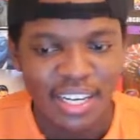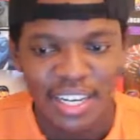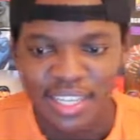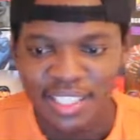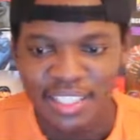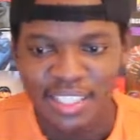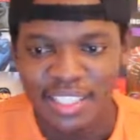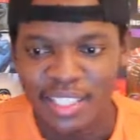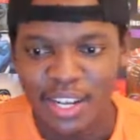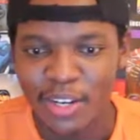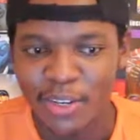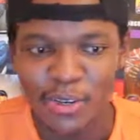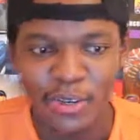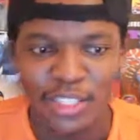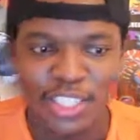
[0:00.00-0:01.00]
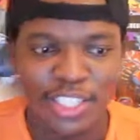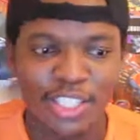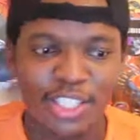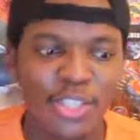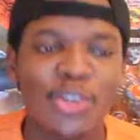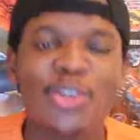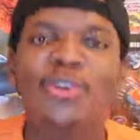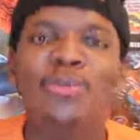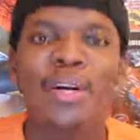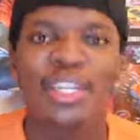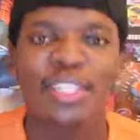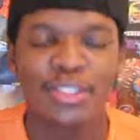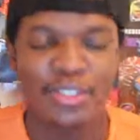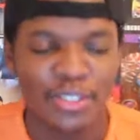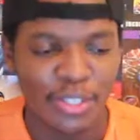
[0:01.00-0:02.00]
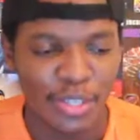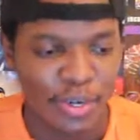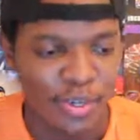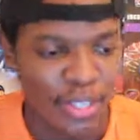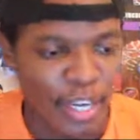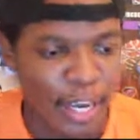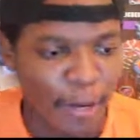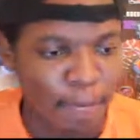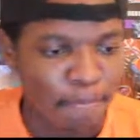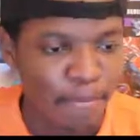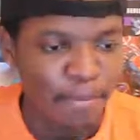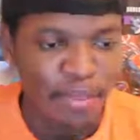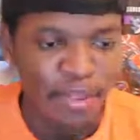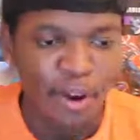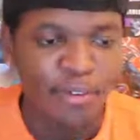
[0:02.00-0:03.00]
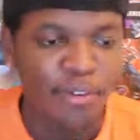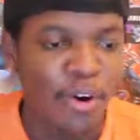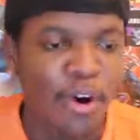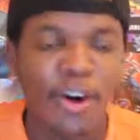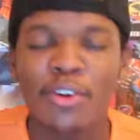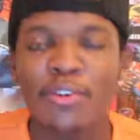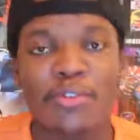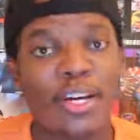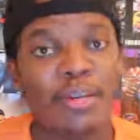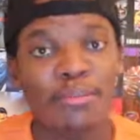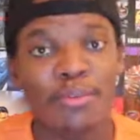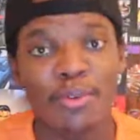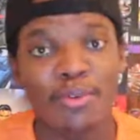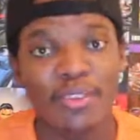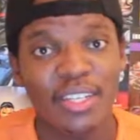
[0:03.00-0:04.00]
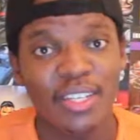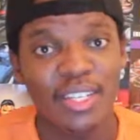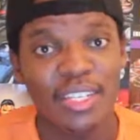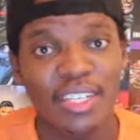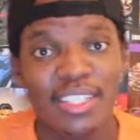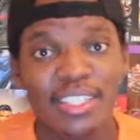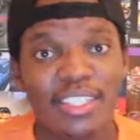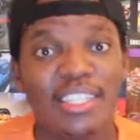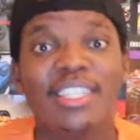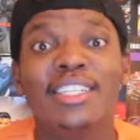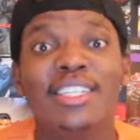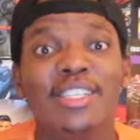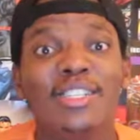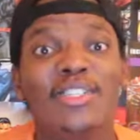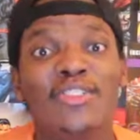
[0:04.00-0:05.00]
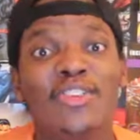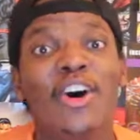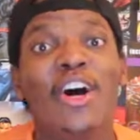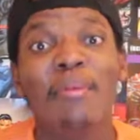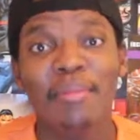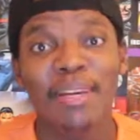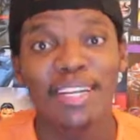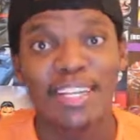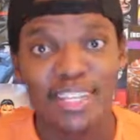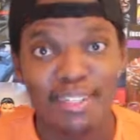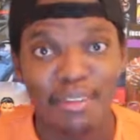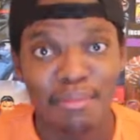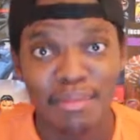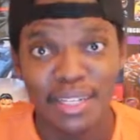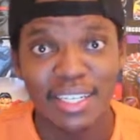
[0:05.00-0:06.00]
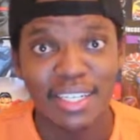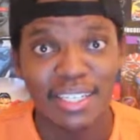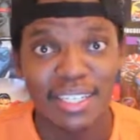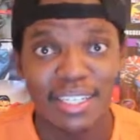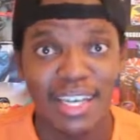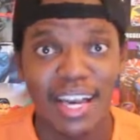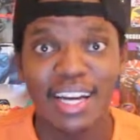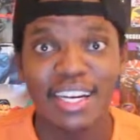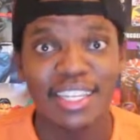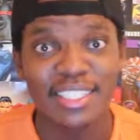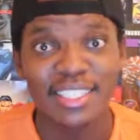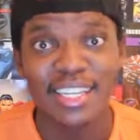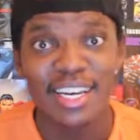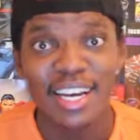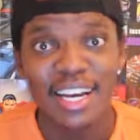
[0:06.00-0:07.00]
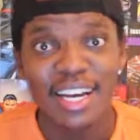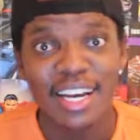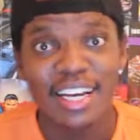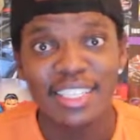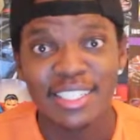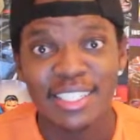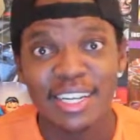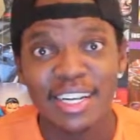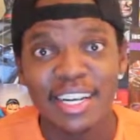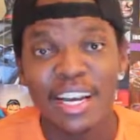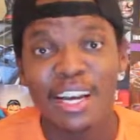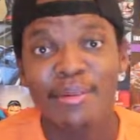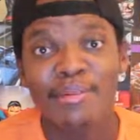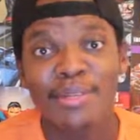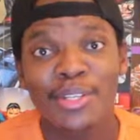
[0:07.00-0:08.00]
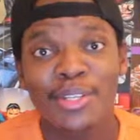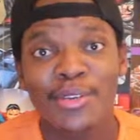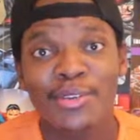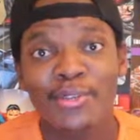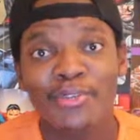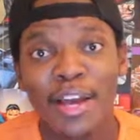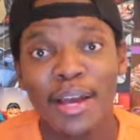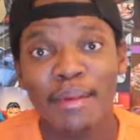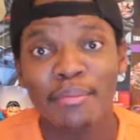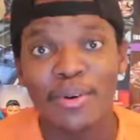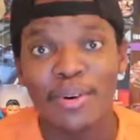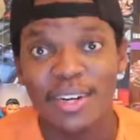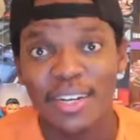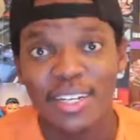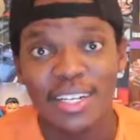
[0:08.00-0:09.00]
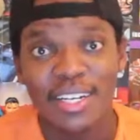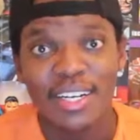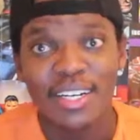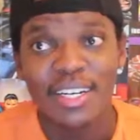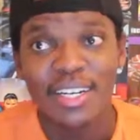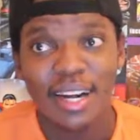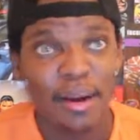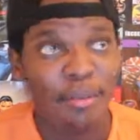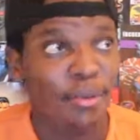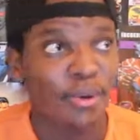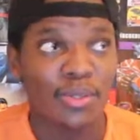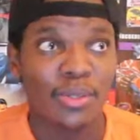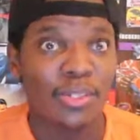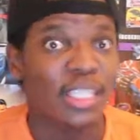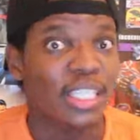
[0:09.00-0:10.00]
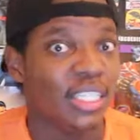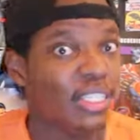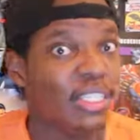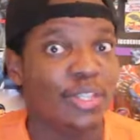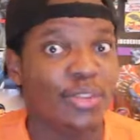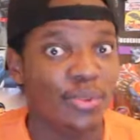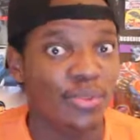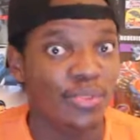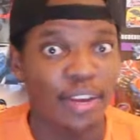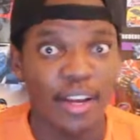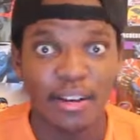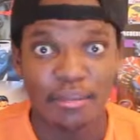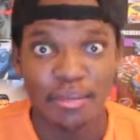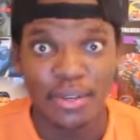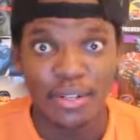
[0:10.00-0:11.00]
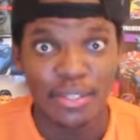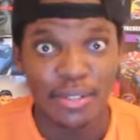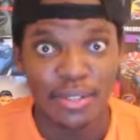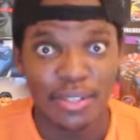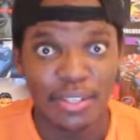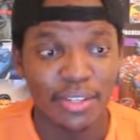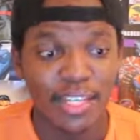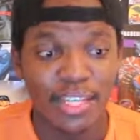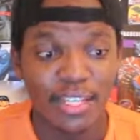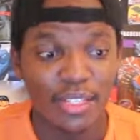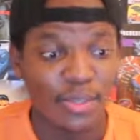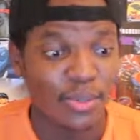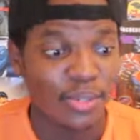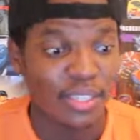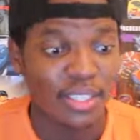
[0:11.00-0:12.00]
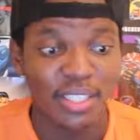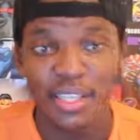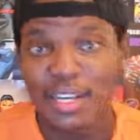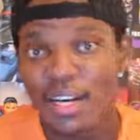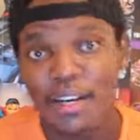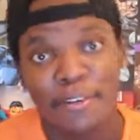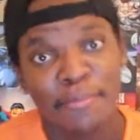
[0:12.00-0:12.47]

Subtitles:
Like, Star-Lord was just too much for Tony. Overall, great movie. Did destroy me a little bit inside as a MCU fanboy. I'm also a DCU fanboy, so don't get it twisted.